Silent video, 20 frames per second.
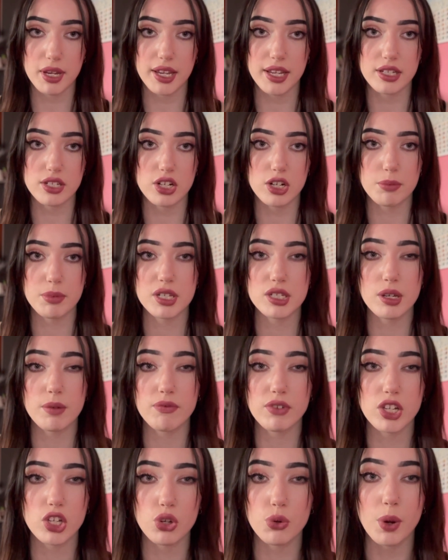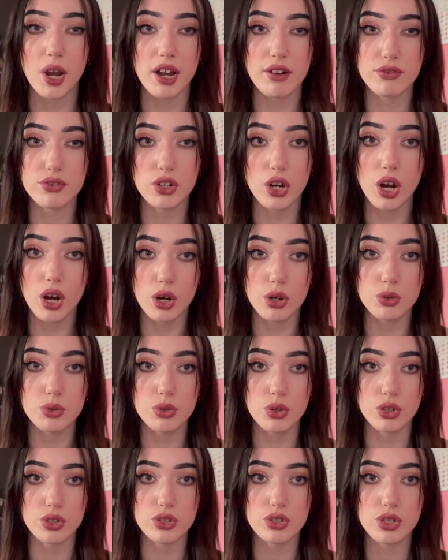It's going to be something you have to
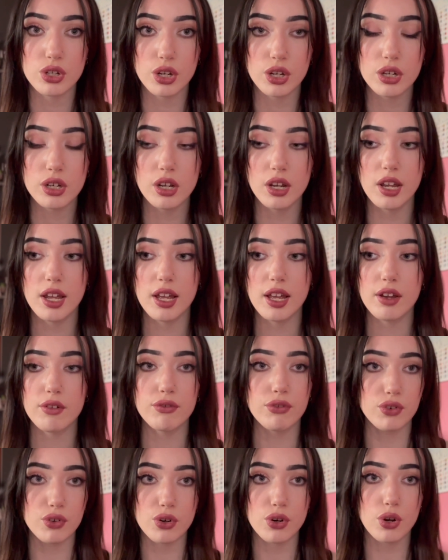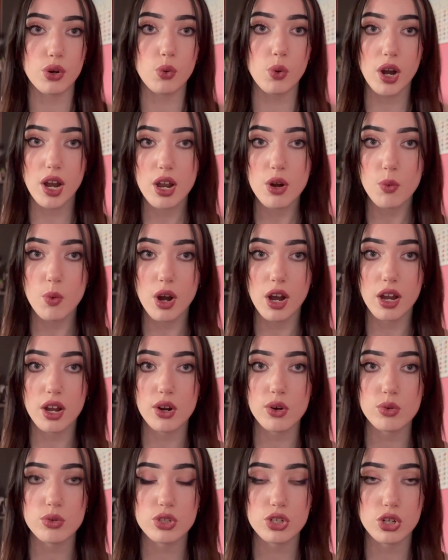hold on to for quite a
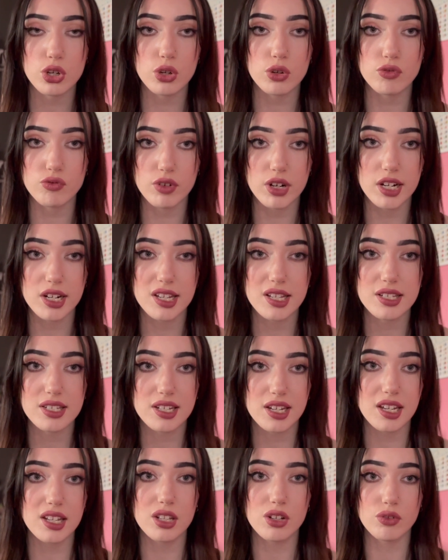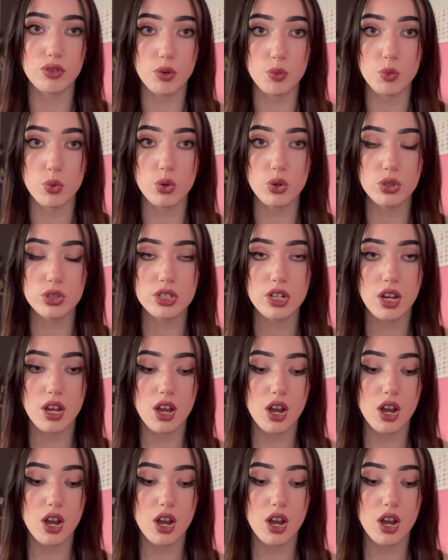while to really see the reward.